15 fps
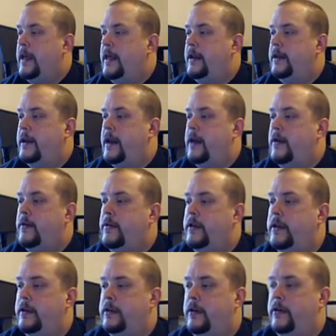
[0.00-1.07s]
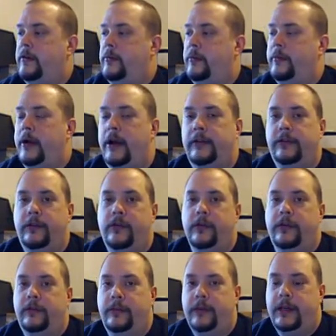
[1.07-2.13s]
and now our
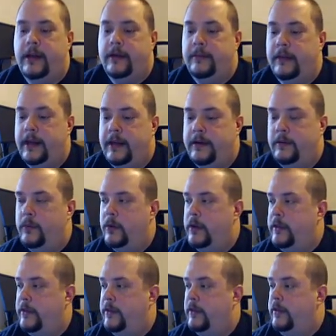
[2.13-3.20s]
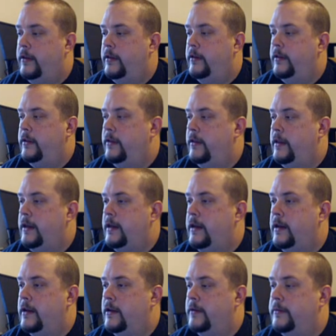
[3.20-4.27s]
repositories will be updated with
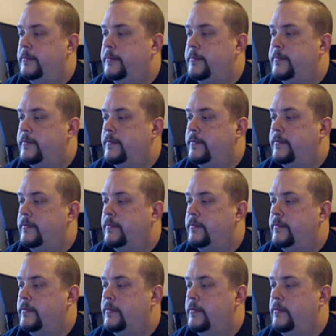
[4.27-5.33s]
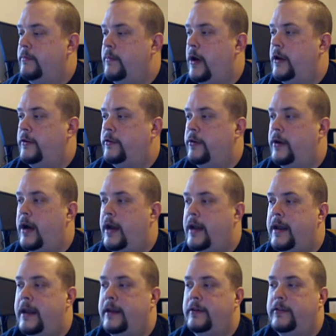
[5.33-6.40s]
the
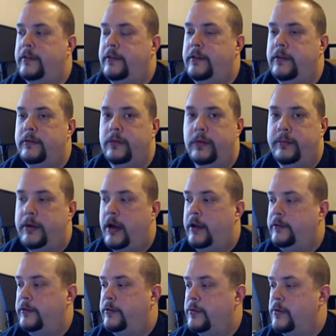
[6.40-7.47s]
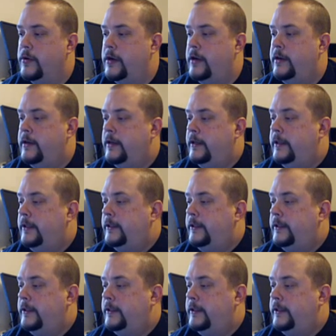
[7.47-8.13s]
monitorix repository.